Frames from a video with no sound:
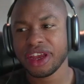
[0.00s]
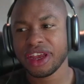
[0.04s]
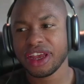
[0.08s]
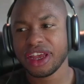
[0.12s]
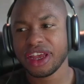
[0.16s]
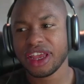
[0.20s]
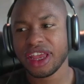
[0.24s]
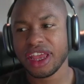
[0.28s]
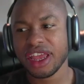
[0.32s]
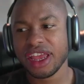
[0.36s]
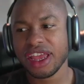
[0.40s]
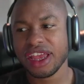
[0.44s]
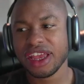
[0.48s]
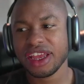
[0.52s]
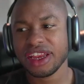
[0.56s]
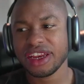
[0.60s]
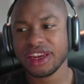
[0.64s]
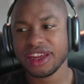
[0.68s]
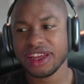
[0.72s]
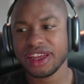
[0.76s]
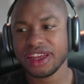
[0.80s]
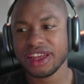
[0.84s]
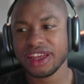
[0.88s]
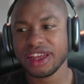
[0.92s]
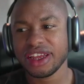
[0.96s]
and
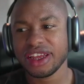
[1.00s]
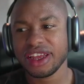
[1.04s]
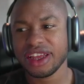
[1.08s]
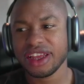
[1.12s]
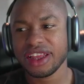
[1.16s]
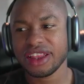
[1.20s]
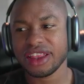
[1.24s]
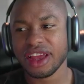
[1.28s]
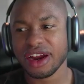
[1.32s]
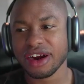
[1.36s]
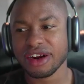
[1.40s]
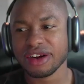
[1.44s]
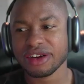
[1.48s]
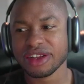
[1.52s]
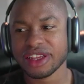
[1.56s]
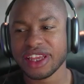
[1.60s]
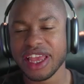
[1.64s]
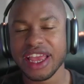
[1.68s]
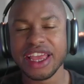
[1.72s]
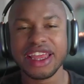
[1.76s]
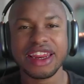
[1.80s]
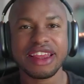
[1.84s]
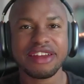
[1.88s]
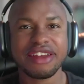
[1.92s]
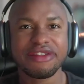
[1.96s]
they're
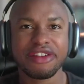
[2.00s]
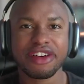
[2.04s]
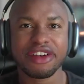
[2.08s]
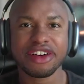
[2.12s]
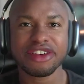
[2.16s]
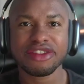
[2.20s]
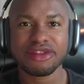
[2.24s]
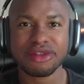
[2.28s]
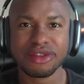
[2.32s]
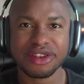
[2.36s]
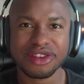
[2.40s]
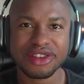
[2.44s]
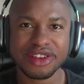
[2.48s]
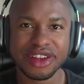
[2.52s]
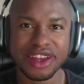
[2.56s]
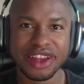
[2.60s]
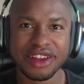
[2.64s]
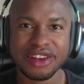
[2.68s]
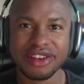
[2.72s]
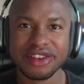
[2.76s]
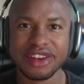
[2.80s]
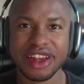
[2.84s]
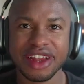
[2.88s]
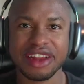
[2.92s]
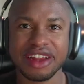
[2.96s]
gaining virtual skill
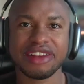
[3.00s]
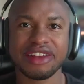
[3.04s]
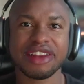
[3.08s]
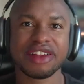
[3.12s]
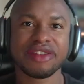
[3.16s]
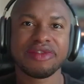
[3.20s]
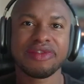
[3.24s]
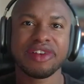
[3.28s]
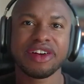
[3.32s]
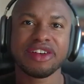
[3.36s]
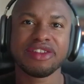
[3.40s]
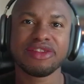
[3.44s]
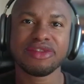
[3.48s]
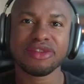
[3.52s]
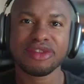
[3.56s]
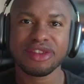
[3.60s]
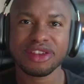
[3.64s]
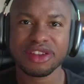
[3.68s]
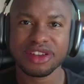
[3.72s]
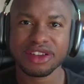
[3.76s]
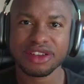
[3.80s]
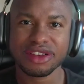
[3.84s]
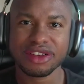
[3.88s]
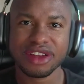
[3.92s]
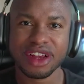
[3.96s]
sets and
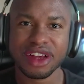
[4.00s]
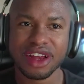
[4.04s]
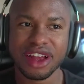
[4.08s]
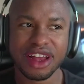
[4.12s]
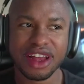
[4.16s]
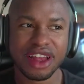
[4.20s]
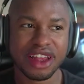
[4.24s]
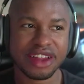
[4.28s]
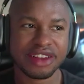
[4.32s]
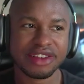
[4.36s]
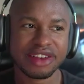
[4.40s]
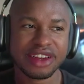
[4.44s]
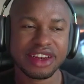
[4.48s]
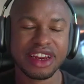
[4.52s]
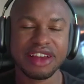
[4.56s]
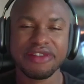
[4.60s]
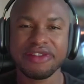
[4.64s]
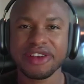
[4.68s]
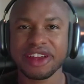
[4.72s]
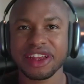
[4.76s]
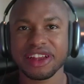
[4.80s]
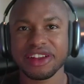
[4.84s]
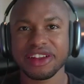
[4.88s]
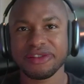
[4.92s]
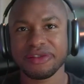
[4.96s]
virtual
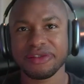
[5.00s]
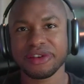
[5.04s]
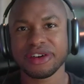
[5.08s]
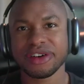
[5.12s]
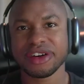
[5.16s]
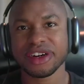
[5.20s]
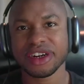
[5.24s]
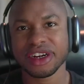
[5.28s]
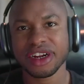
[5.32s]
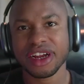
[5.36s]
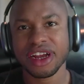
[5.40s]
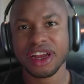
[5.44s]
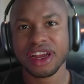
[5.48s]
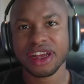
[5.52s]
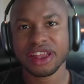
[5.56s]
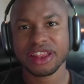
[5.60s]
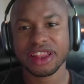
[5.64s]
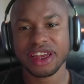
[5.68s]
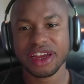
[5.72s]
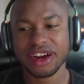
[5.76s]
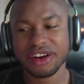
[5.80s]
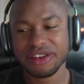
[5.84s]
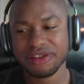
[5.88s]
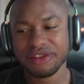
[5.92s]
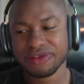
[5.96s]
significance for
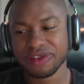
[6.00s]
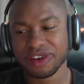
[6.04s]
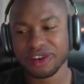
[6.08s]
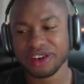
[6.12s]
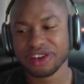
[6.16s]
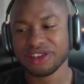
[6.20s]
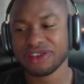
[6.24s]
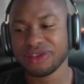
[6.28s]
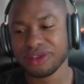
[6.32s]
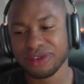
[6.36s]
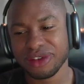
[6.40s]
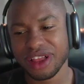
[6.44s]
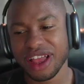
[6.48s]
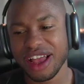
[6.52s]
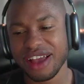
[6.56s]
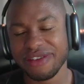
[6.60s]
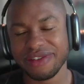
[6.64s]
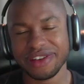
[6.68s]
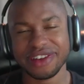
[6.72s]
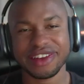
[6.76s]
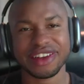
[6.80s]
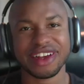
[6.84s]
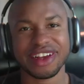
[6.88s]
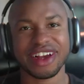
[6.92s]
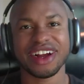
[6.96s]
their virtual
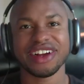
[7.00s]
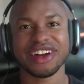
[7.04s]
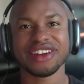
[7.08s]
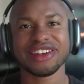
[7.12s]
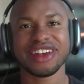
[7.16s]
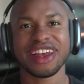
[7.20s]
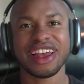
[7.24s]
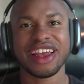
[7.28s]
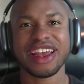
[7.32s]
avatars.